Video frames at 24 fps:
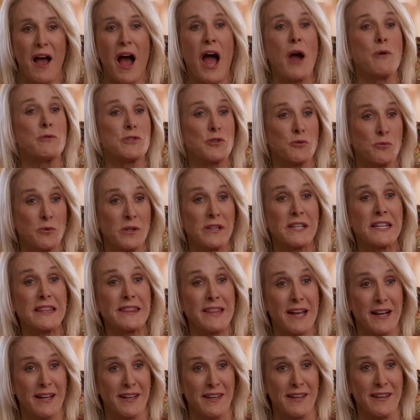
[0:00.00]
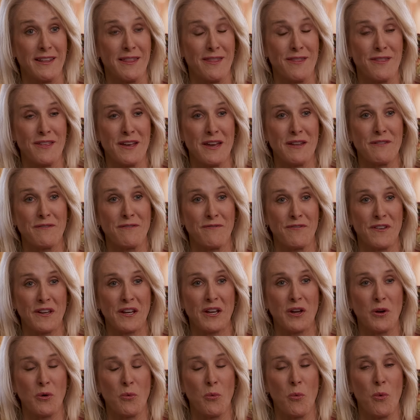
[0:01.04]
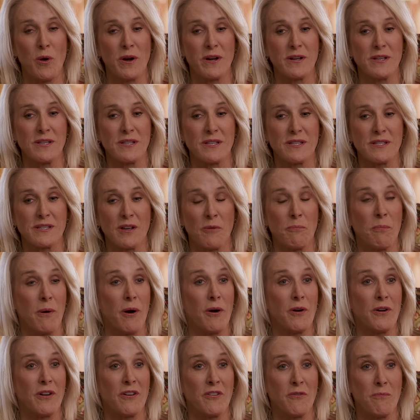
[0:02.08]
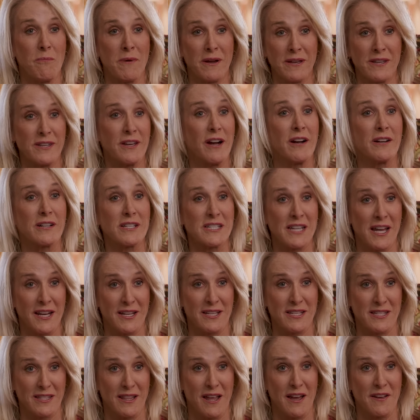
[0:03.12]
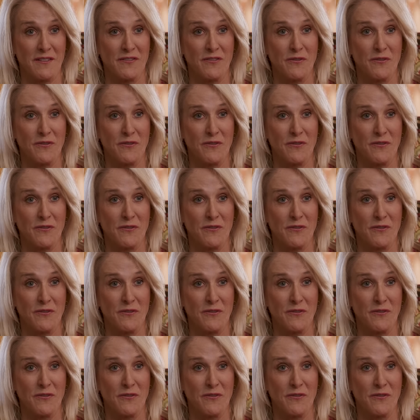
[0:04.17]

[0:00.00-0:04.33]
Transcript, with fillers: I was really lucky that Vic was a part of my young tennis life.